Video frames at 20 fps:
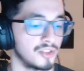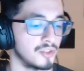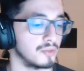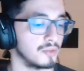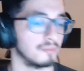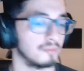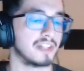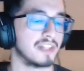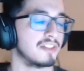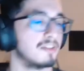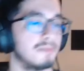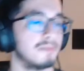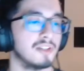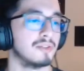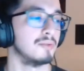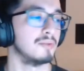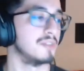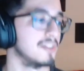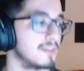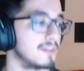Message me
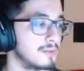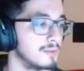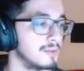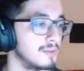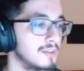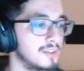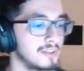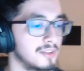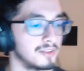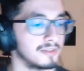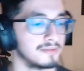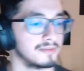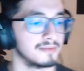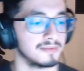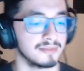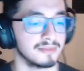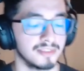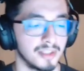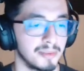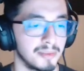through Discord or
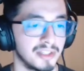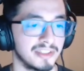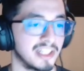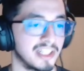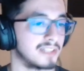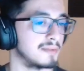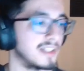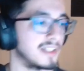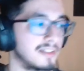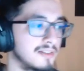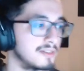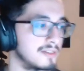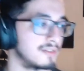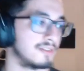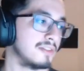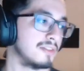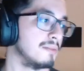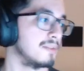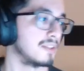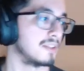send me a text message
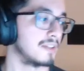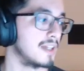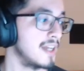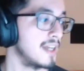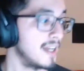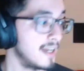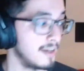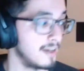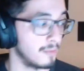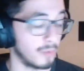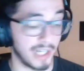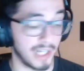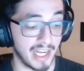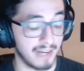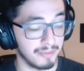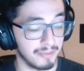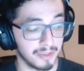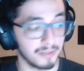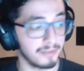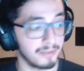or something, right?
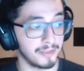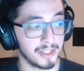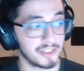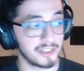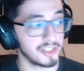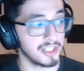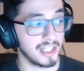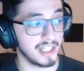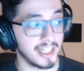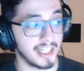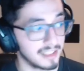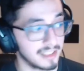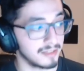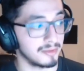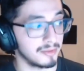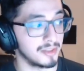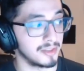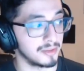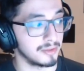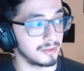Whatever friction I could
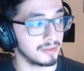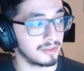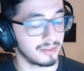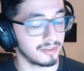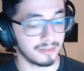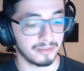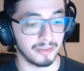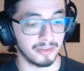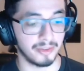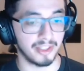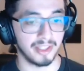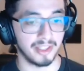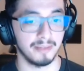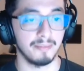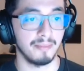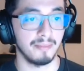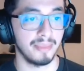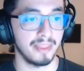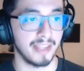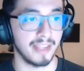reduce for
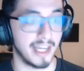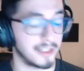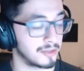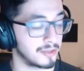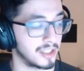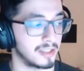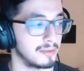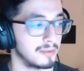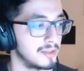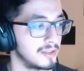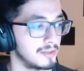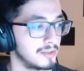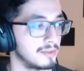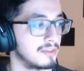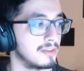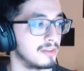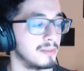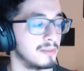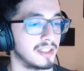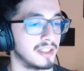them, I try to
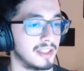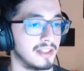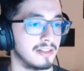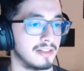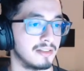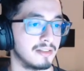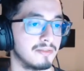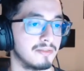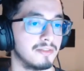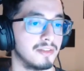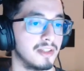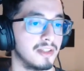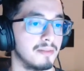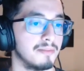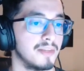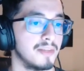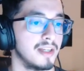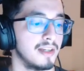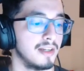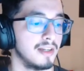reduce to make it easier for
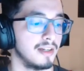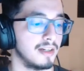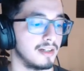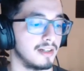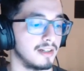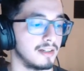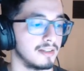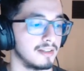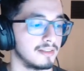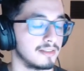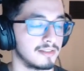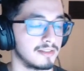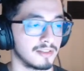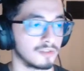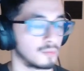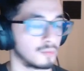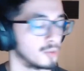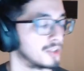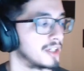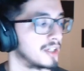them to
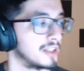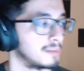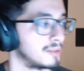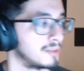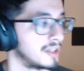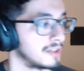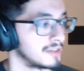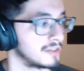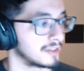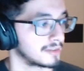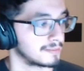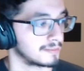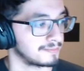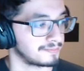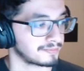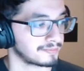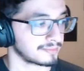just work on the project.